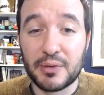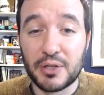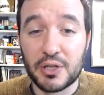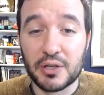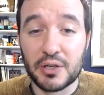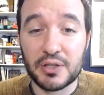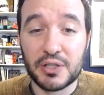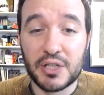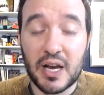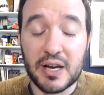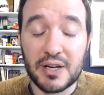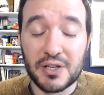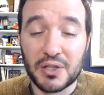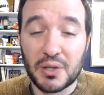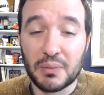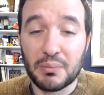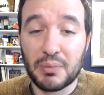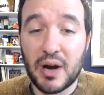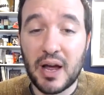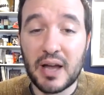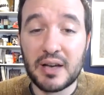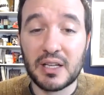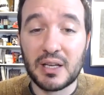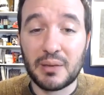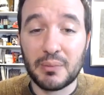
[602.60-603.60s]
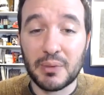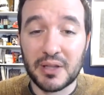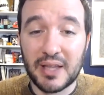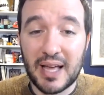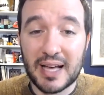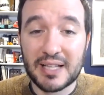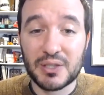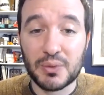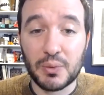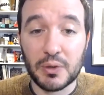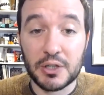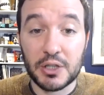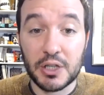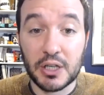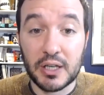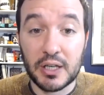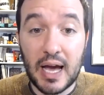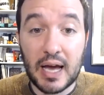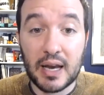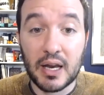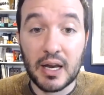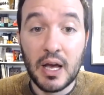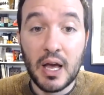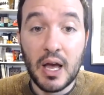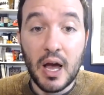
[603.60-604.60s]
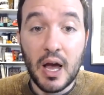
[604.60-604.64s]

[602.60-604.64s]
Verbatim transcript: should have changed the branding, but that's what you get.